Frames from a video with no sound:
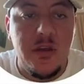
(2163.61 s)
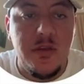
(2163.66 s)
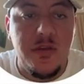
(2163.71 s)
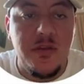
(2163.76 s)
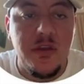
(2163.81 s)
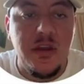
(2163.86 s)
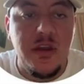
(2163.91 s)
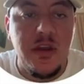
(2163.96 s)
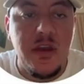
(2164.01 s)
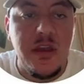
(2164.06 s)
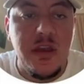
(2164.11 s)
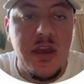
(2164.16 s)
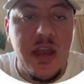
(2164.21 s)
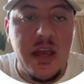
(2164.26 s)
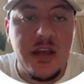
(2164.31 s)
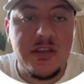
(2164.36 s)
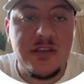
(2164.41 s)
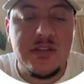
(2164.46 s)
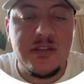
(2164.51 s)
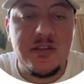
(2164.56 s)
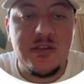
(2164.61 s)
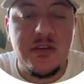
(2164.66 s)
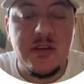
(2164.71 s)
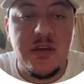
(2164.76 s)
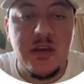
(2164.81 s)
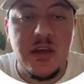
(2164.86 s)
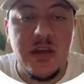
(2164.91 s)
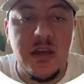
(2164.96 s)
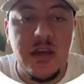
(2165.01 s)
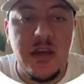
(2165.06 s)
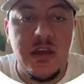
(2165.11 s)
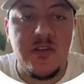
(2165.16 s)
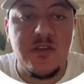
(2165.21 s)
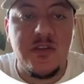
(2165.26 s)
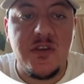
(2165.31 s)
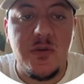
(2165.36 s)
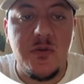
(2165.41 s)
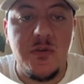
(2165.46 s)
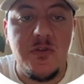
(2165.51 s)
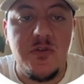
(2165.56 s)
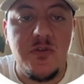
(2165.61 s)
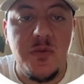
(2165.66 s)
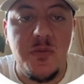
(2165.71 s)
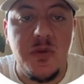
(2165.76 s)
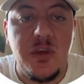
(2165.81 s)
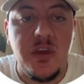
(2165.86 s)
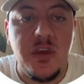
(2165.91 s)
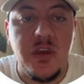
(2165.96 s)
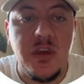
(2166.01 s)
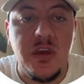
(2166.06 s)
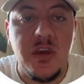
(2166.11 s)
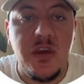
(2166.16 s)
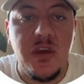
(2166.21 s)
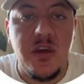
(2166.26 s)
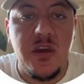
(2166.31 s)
the next it's going to be